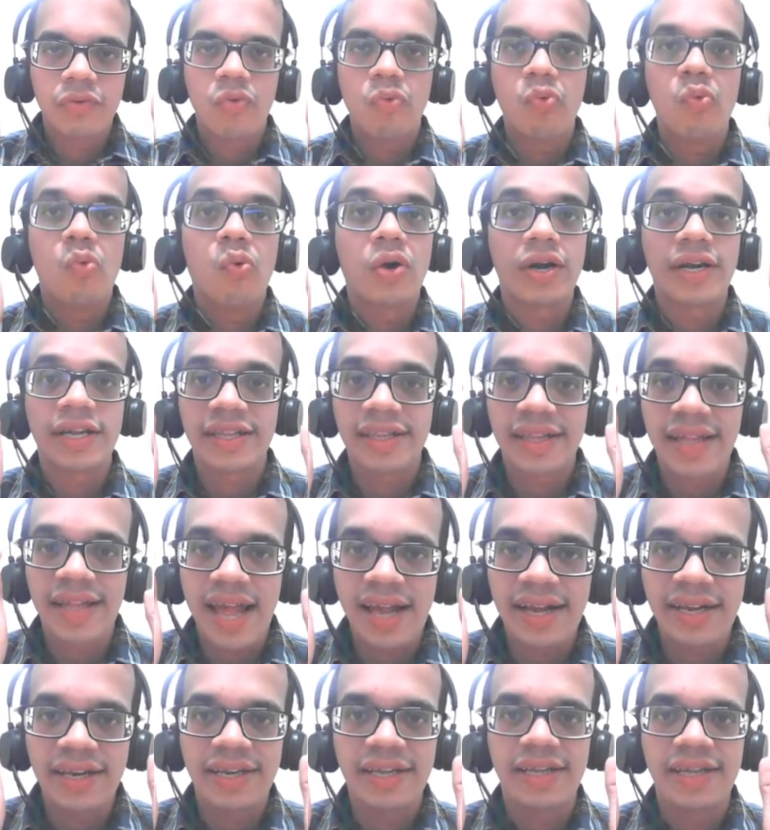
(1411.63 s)
What
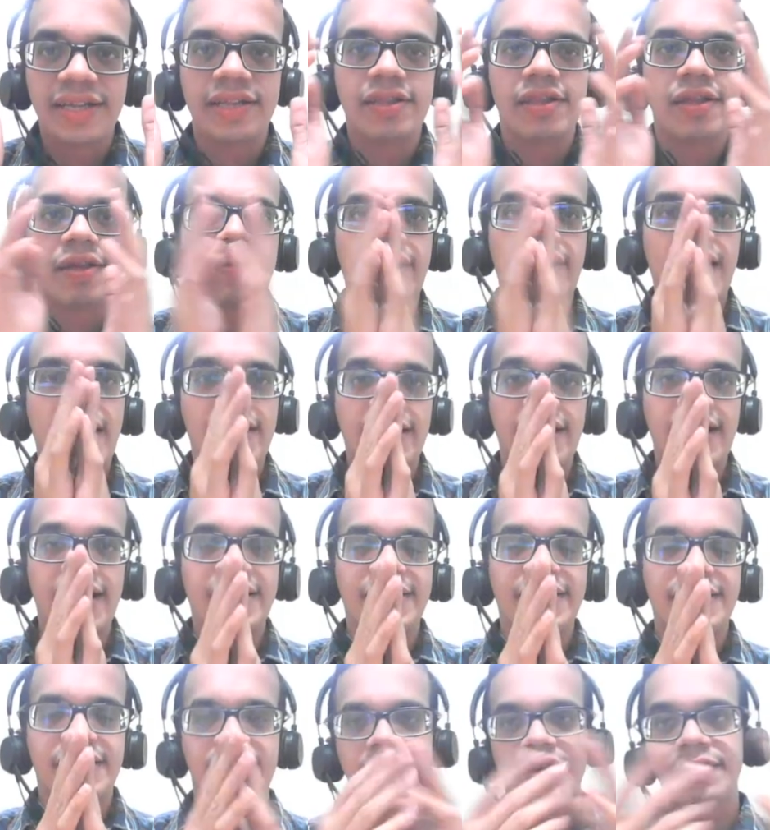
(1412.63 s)
exactly is the
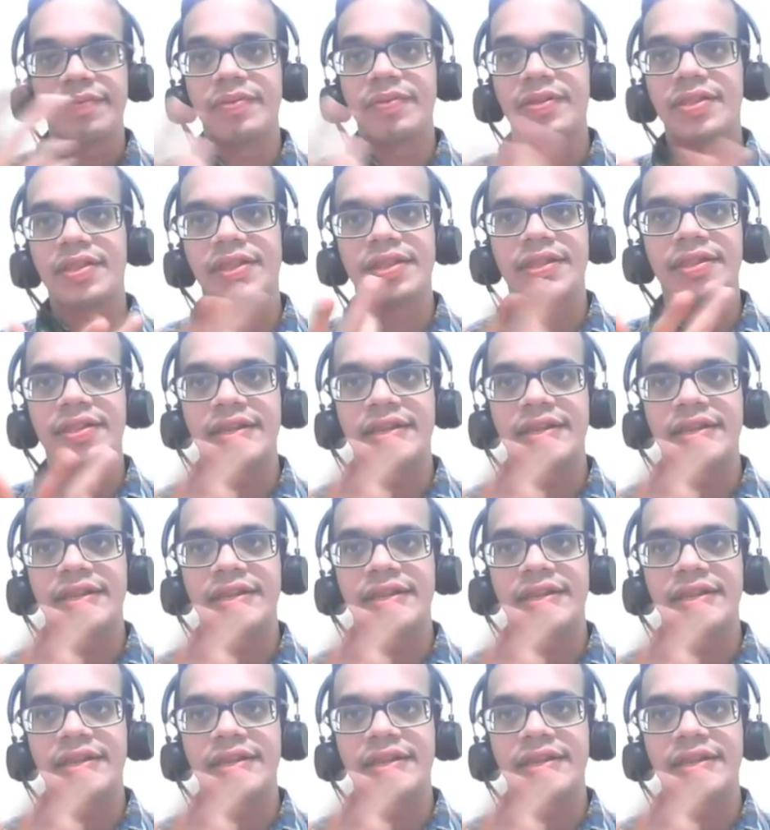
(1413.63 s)
analyzing the business